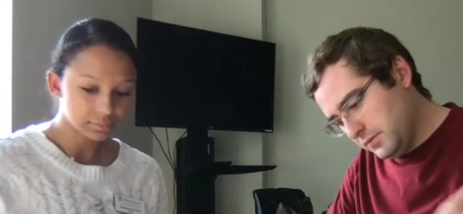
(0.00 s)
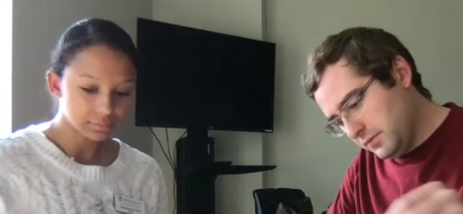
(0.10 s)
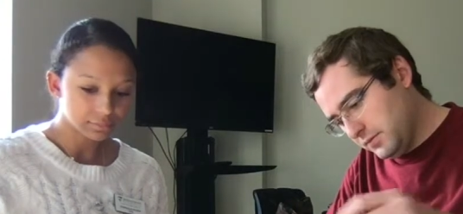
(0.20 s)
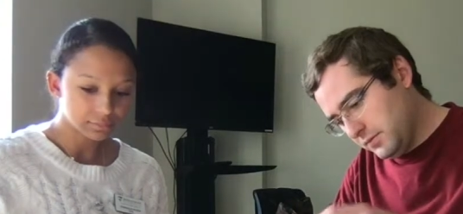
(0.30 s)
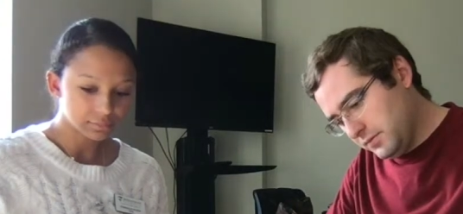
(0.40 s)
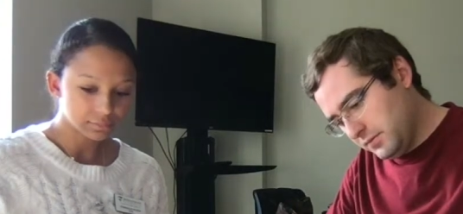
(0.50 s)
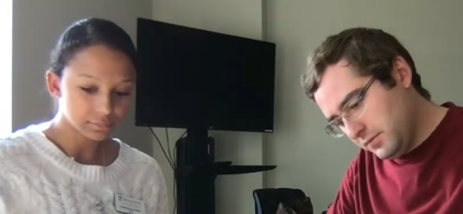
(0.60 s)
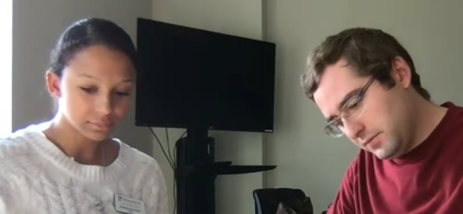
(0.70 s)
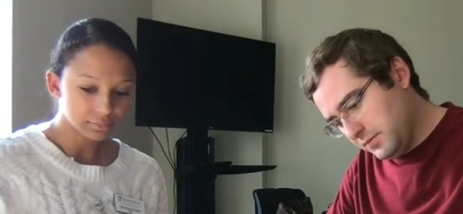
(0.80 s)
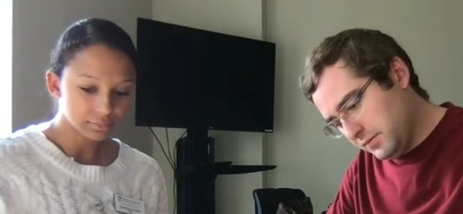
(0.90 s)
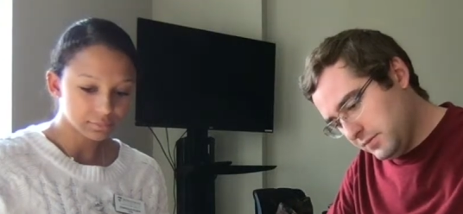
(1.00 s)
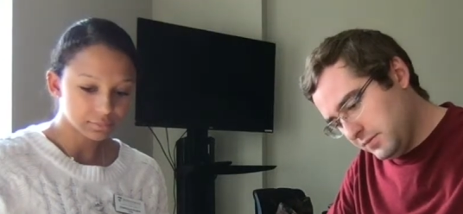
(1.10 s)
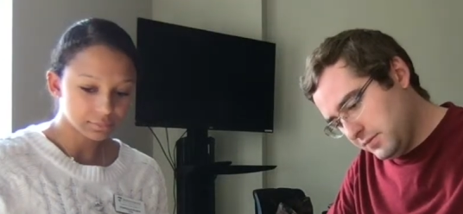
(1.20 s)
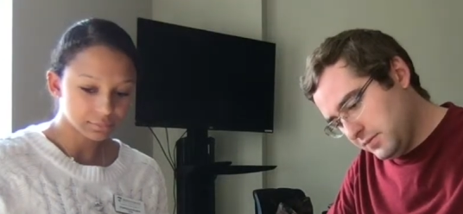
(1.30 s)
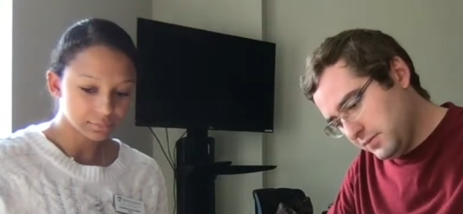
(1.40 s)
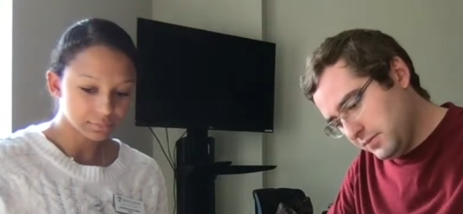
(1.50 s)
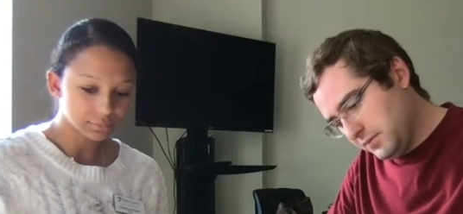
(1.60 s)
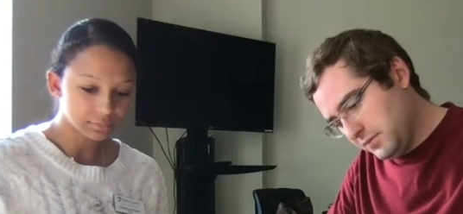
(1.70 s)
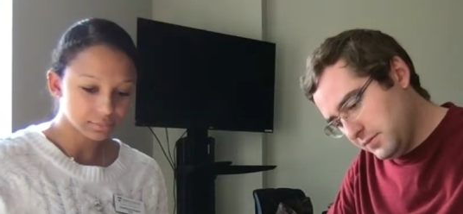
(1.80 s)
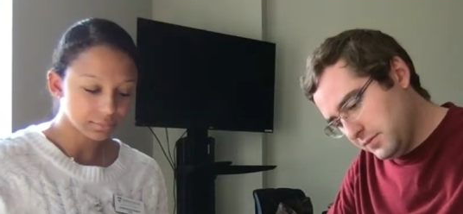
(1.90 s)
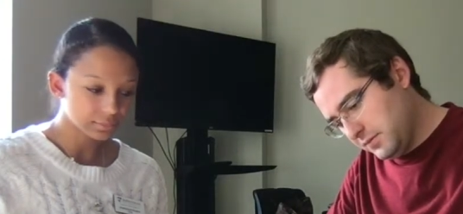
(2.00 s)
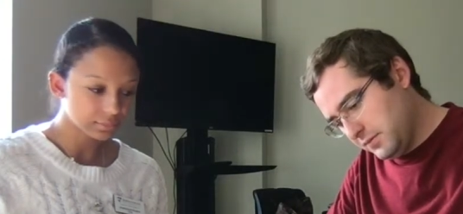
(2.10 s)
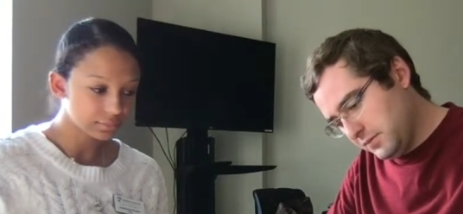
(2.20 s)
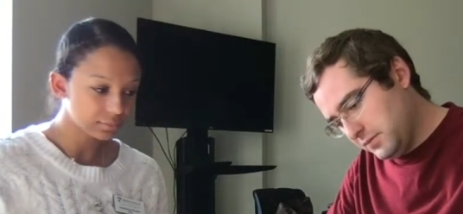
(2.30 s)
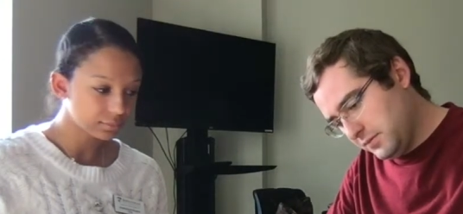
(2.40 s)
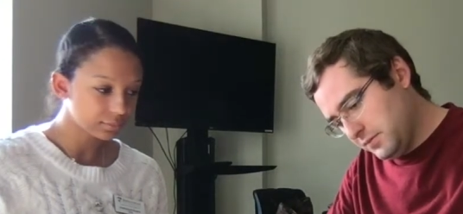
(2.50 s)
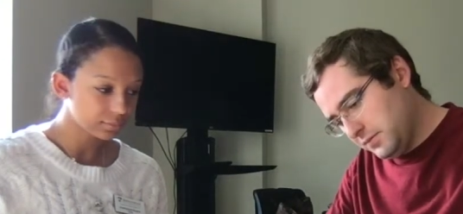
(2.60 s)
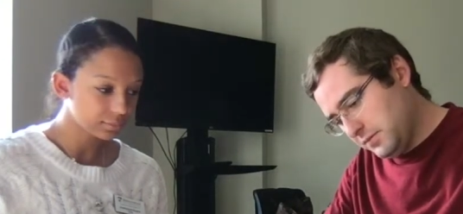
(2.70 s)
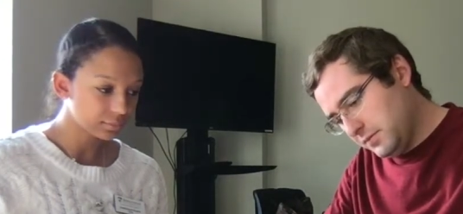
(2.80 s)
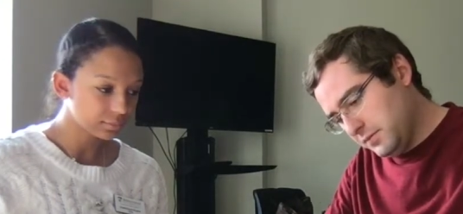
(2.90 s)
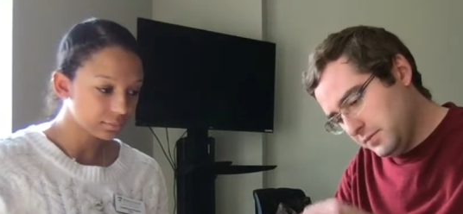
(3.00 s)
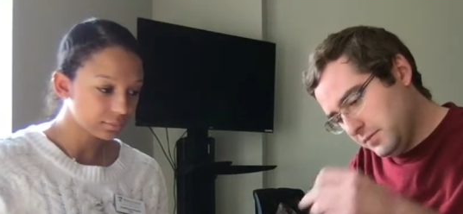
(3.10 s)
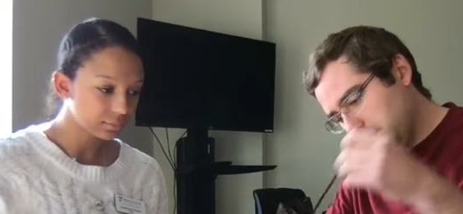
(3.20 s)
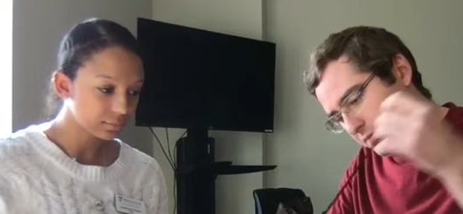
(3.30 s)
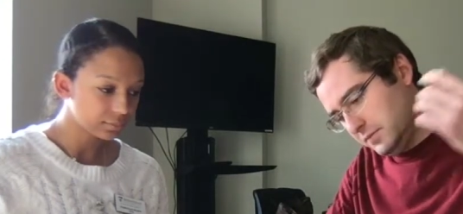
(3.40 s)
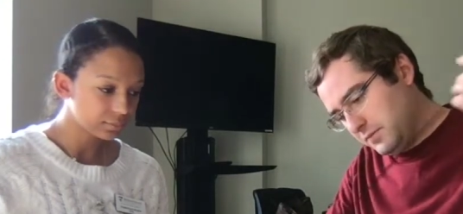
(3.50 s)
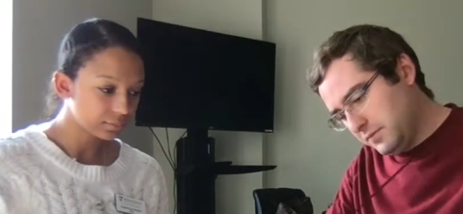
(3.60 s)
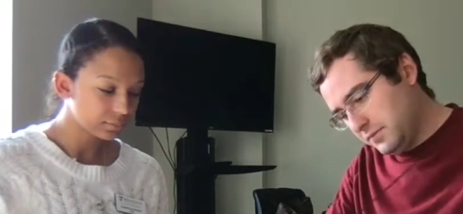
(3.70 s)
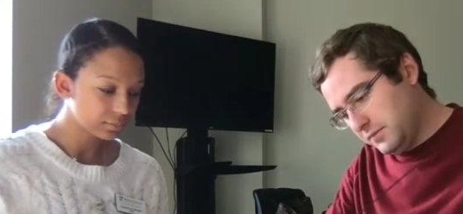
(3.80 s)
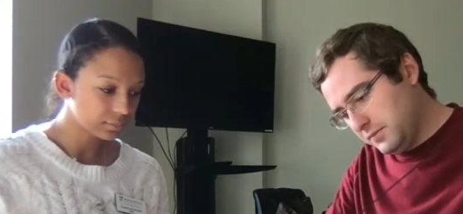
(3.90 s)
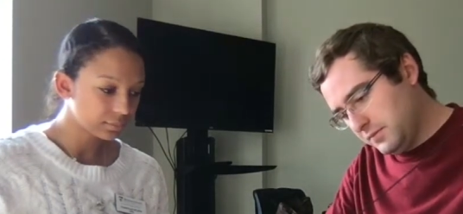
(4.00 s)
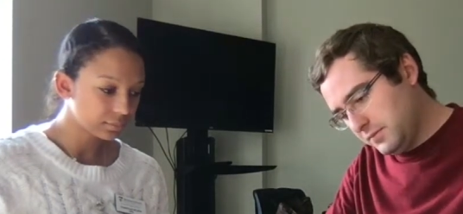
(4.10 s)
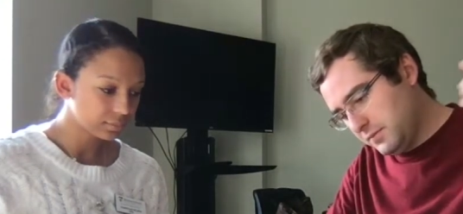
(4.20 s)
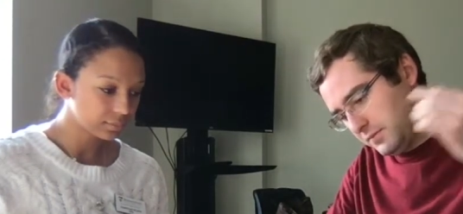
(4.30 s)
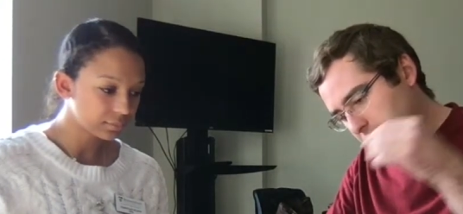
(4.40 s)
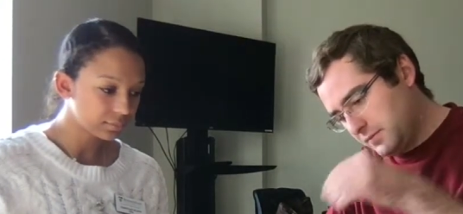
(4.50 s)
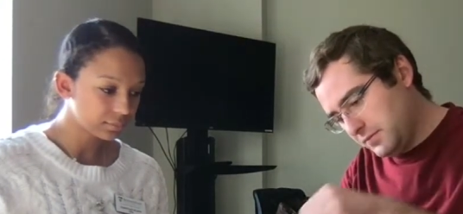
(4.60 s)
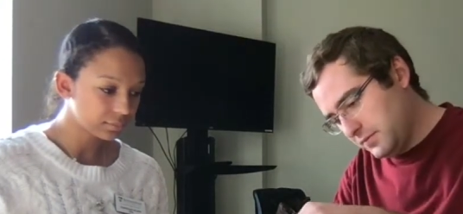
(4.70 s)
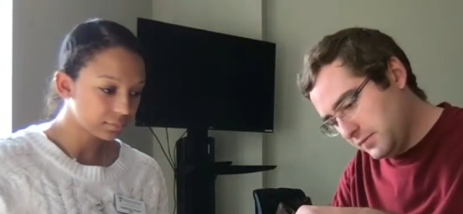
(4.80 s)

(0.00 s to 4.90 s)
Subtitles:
Nobody speaks.